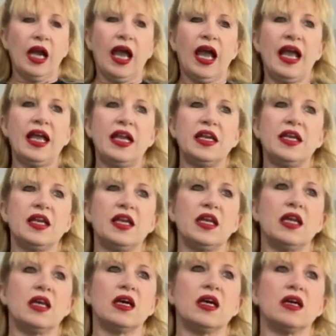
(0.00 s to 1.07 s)
and
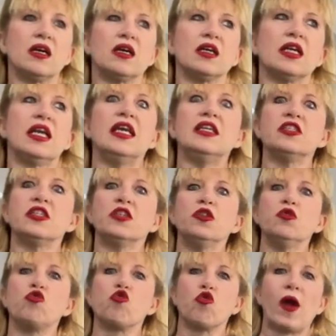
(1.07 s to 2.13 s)
uh, he has a new
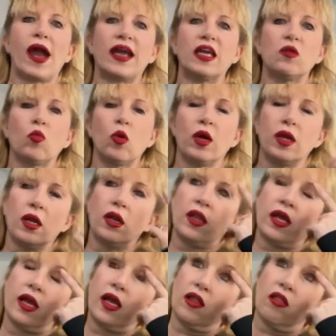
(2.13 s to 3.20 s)
Kraken one
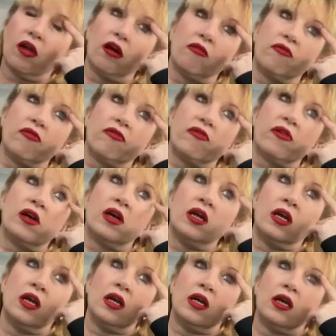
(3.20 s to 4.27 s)
that I love.
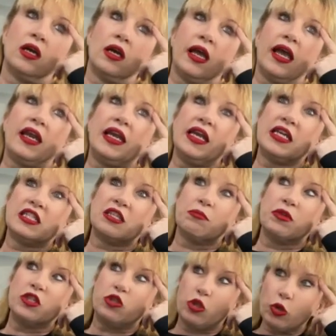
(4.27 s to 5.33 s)
And he has a
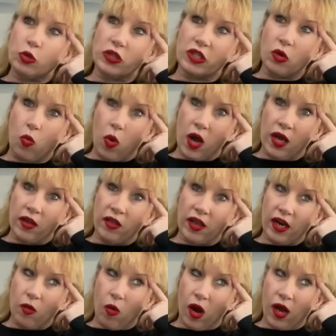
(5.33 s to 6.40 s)
Medusa one that
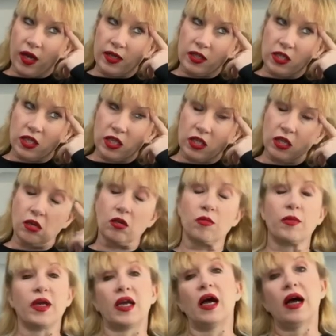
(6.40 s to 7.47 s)
I want. Oh
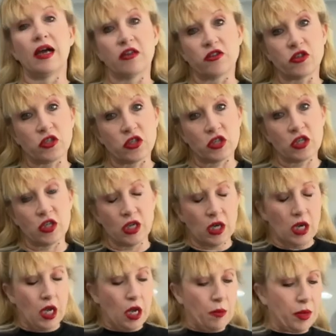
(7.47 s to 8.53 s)
my gosh.
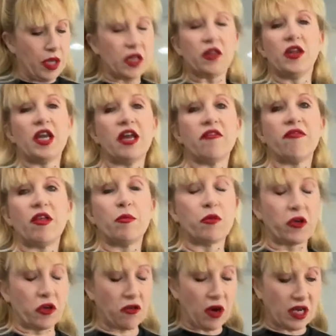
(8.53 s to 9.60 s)
But none of them are
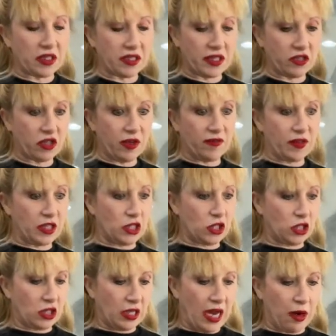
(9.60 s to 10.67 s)
in cross stitch. I've
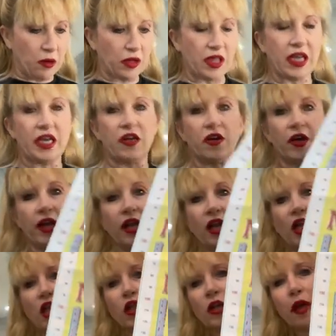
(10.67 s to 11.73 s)
scoured the
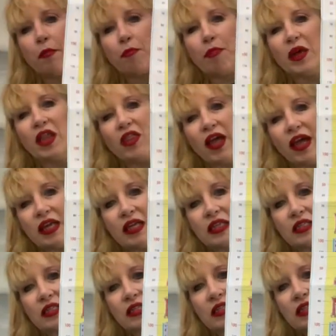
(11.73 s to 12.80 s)
internet. Look how big that
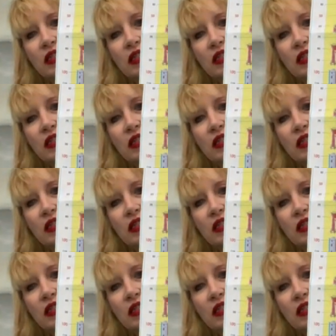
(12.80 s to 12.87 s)
is.